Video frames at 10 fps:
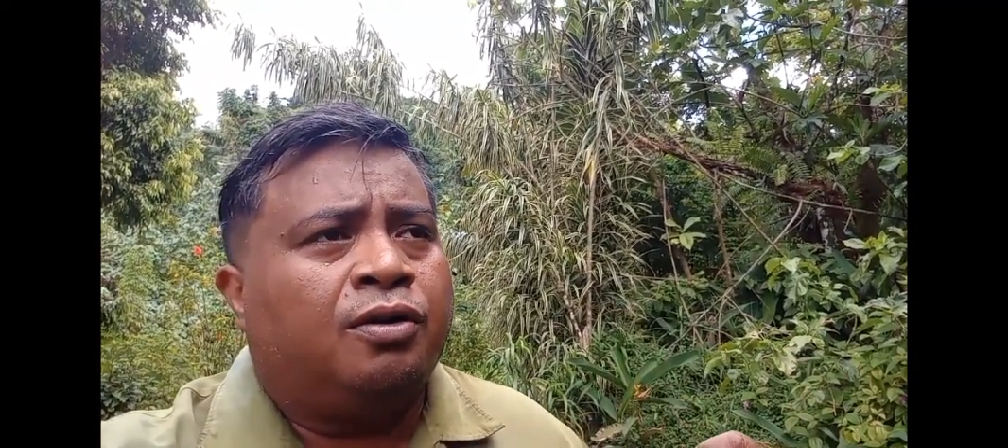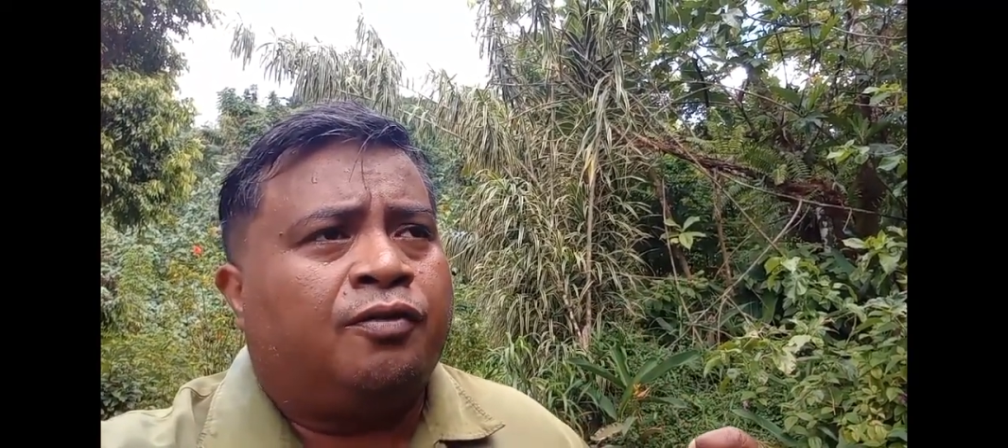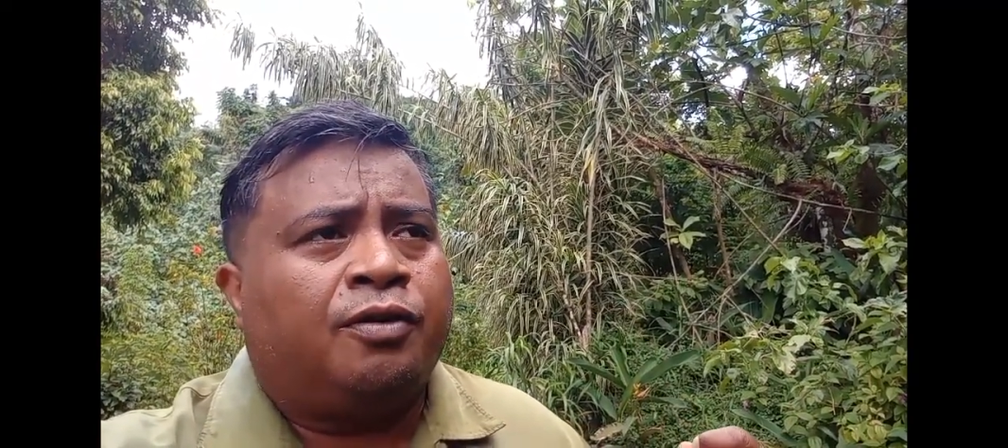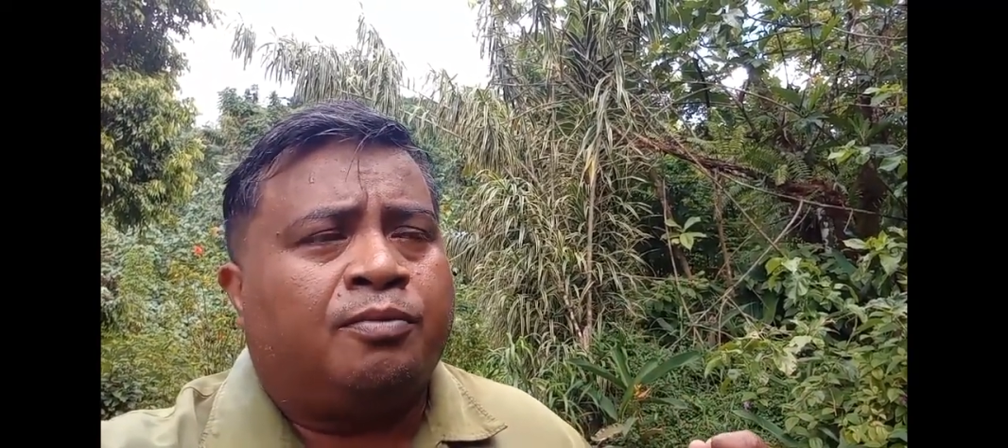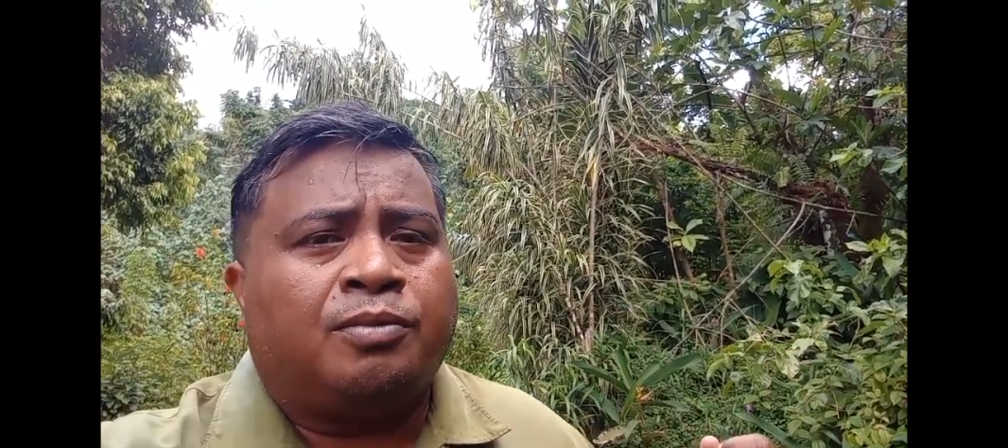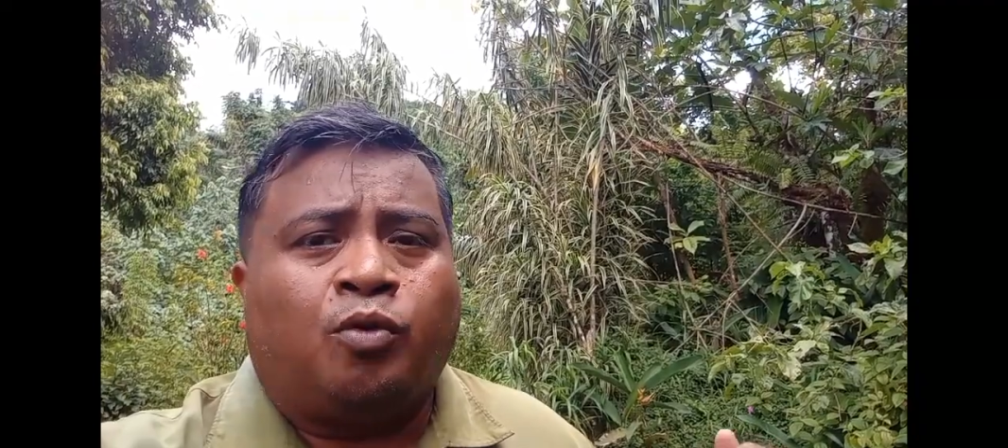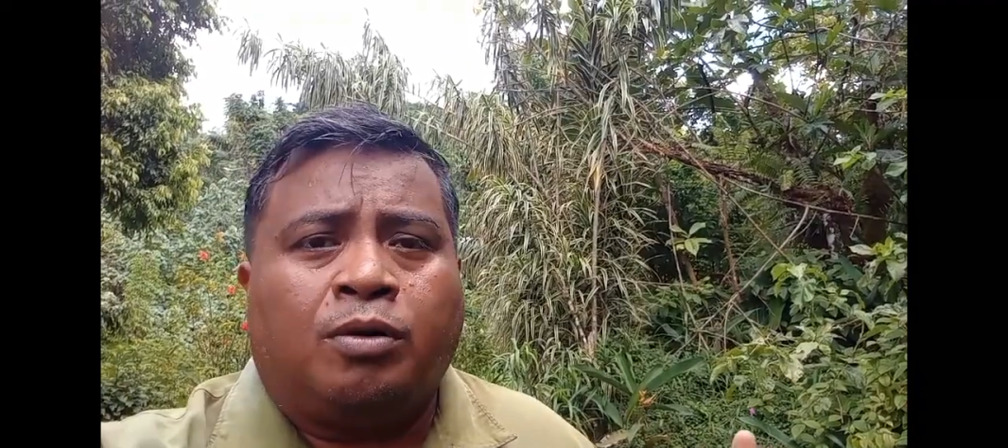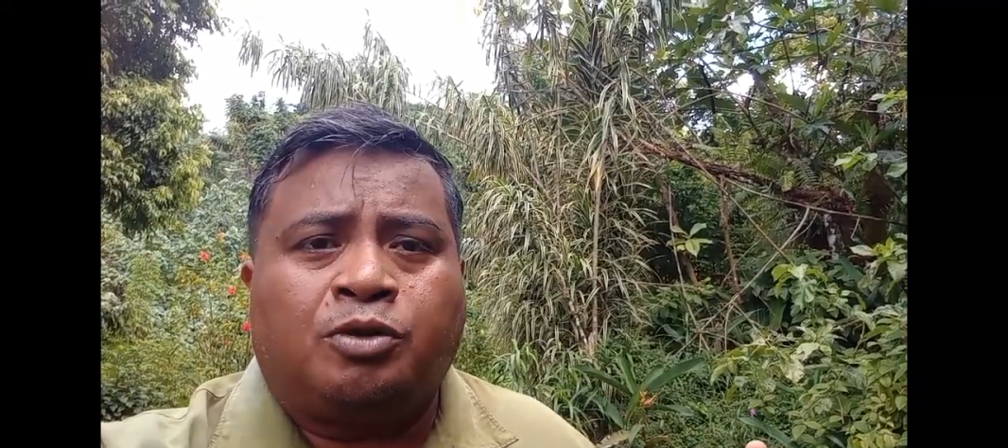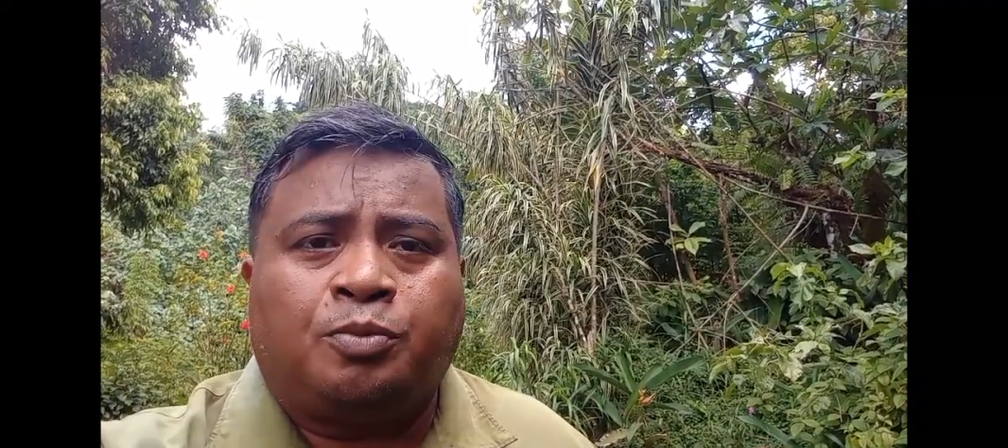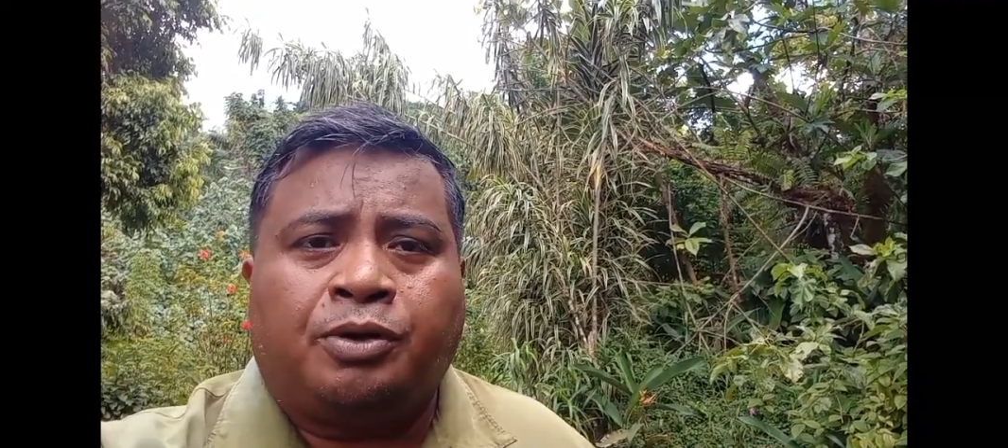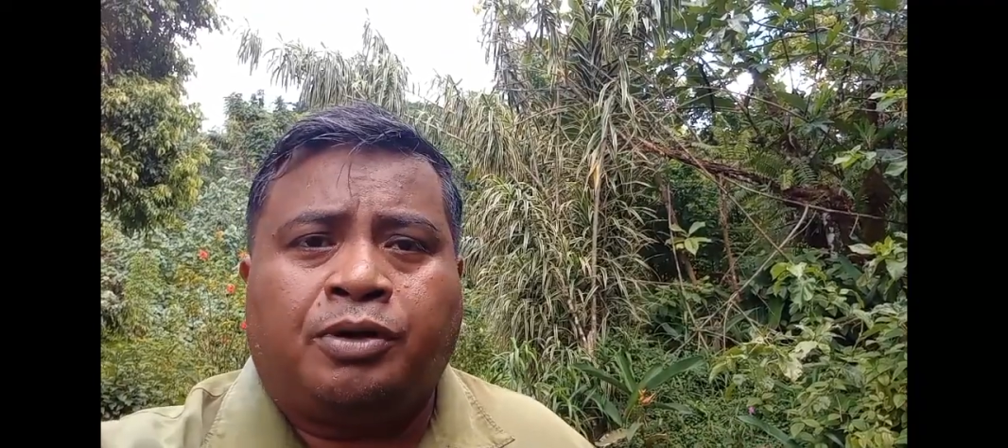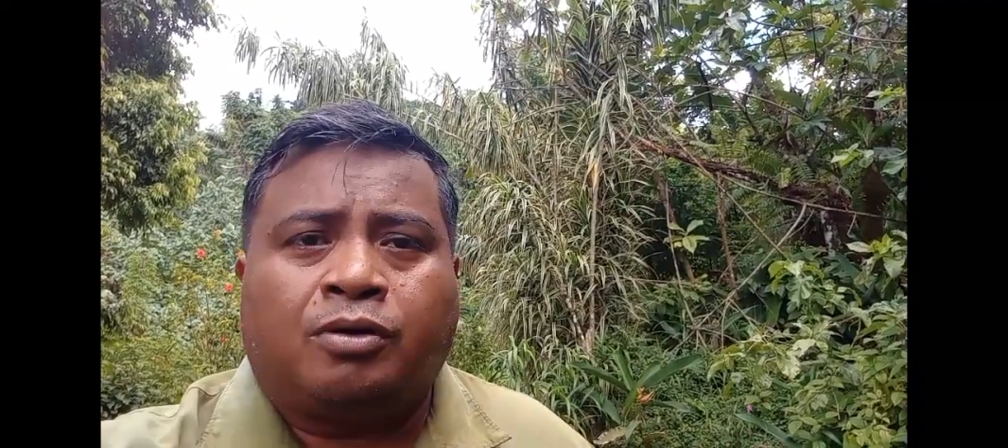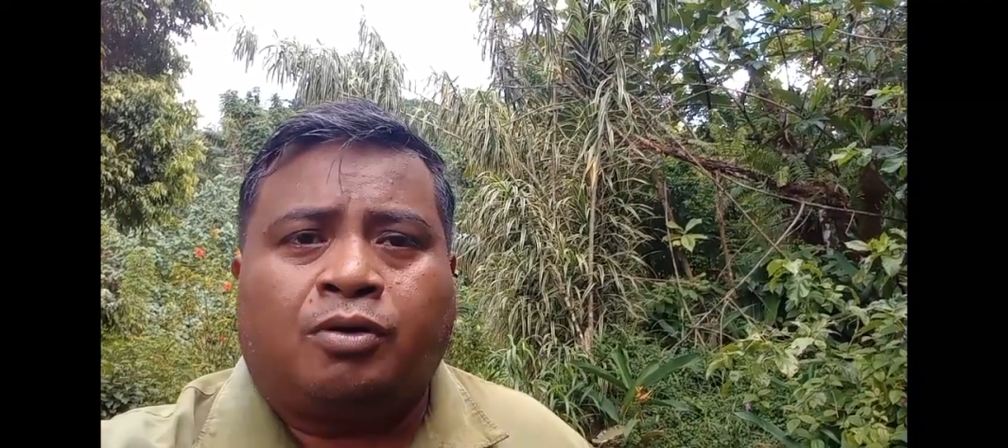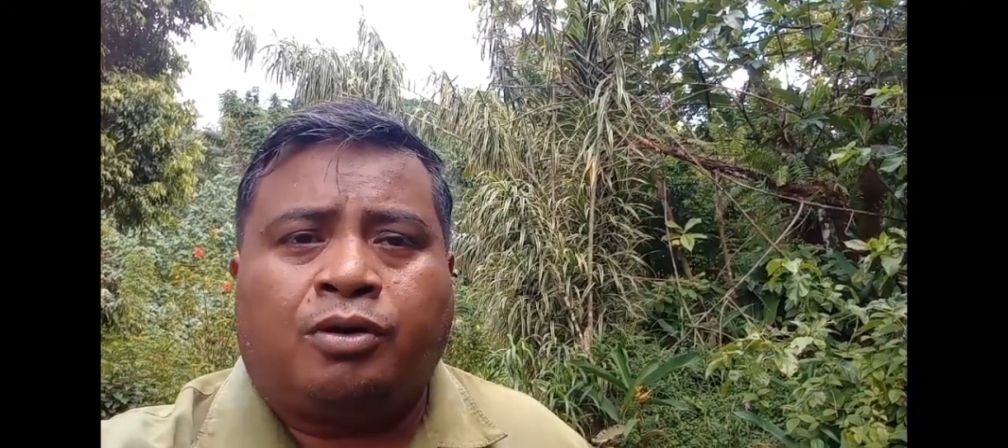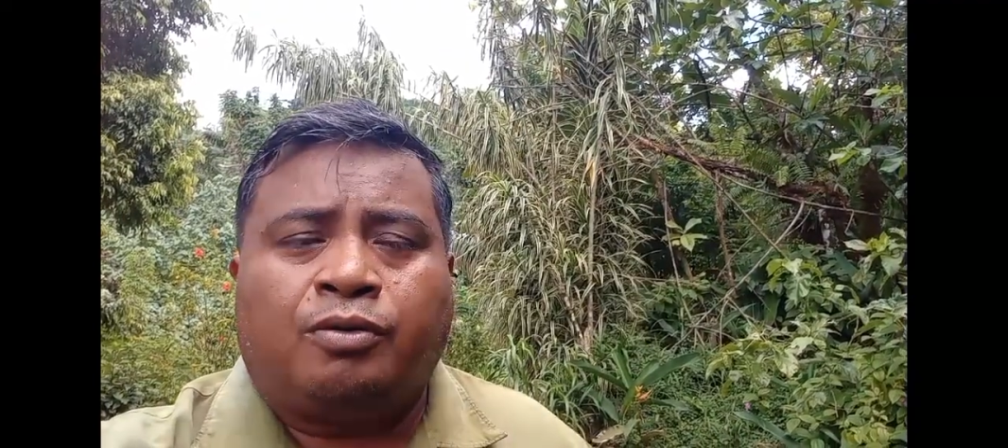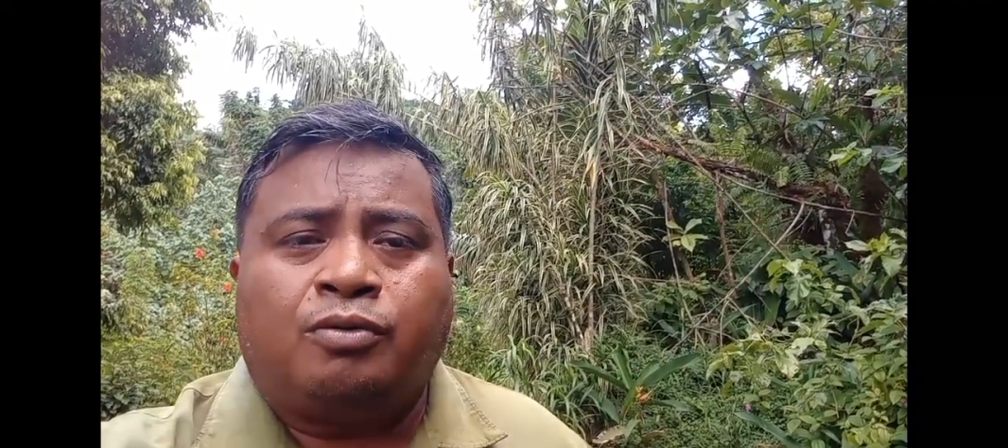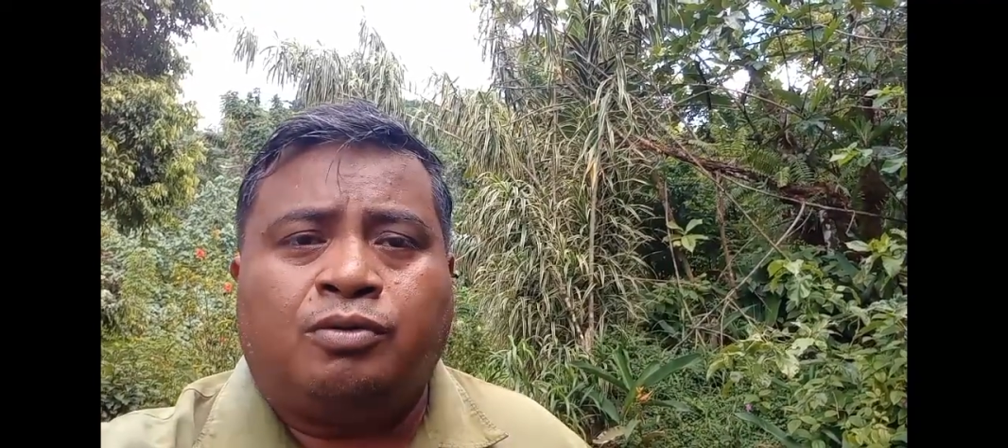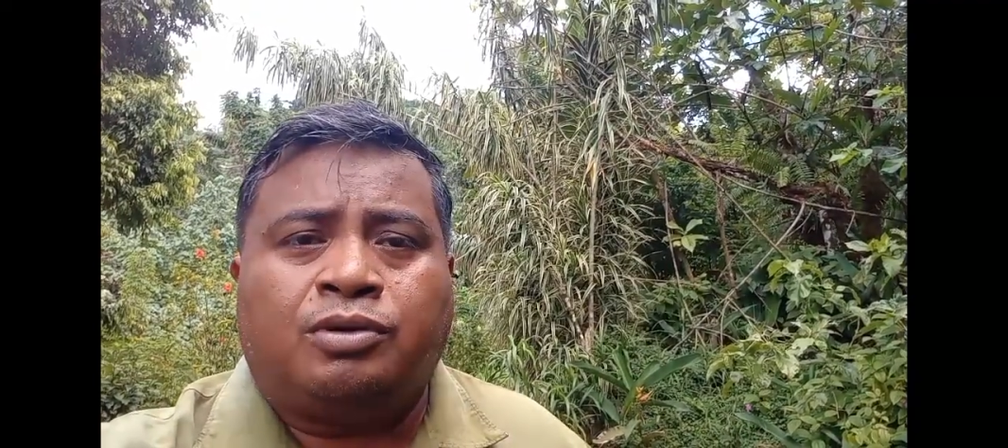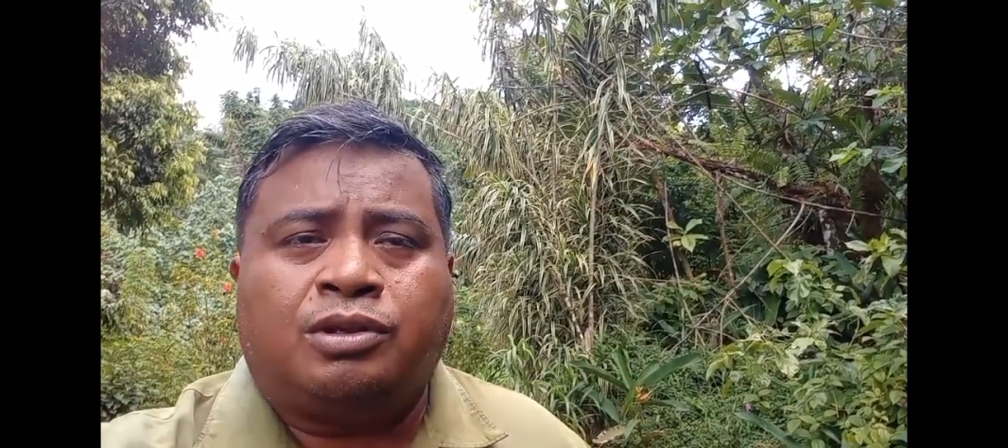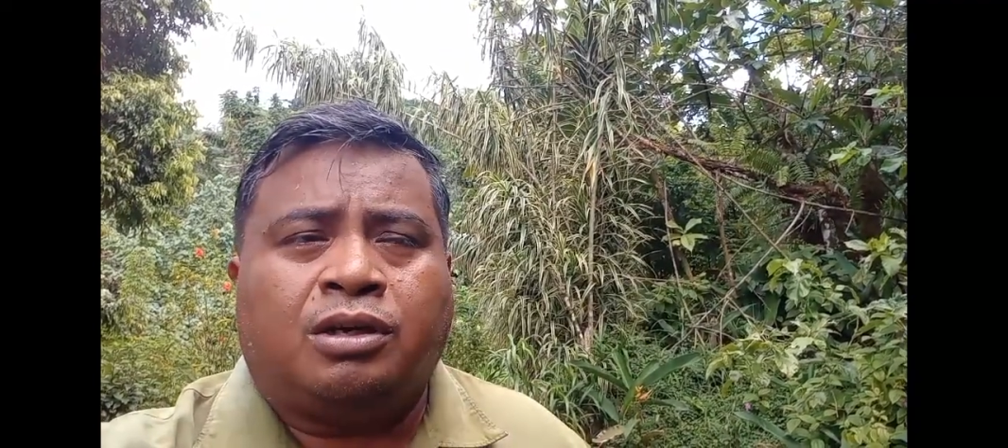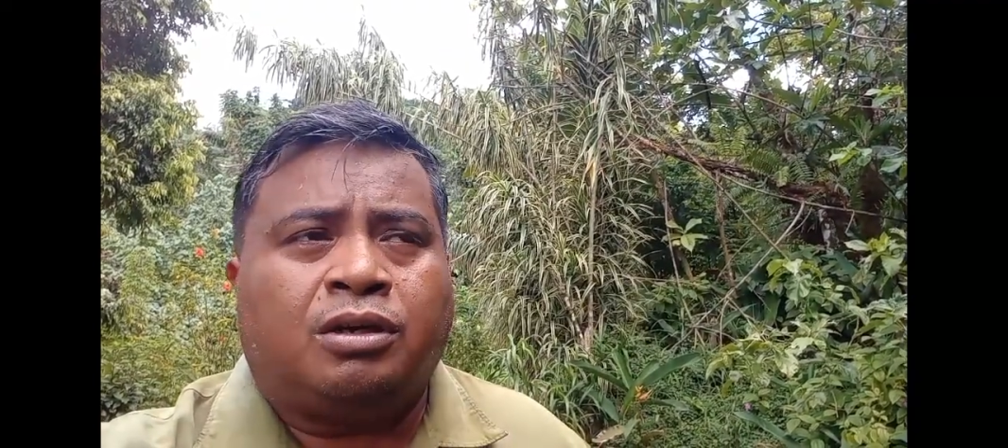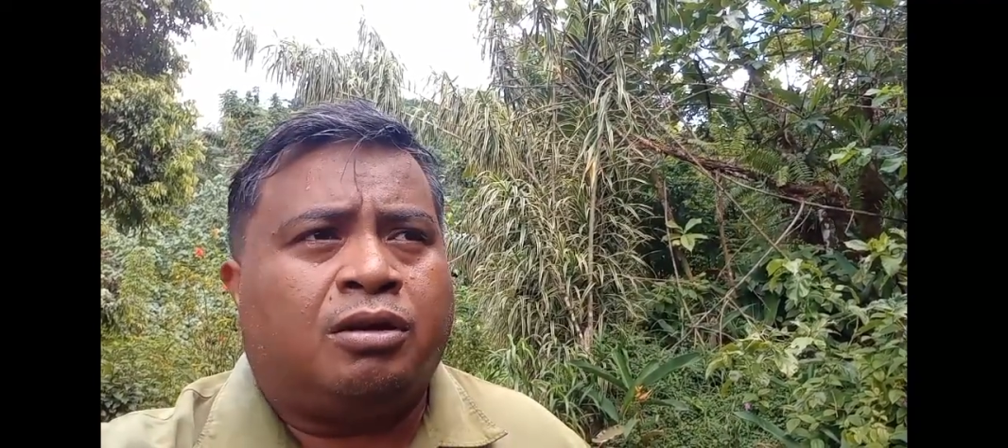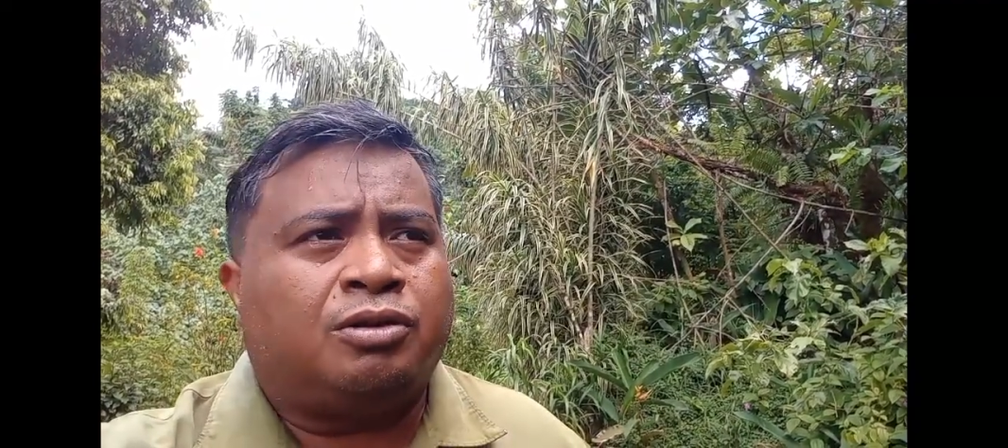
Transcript: from Guam Superior Court who's uh,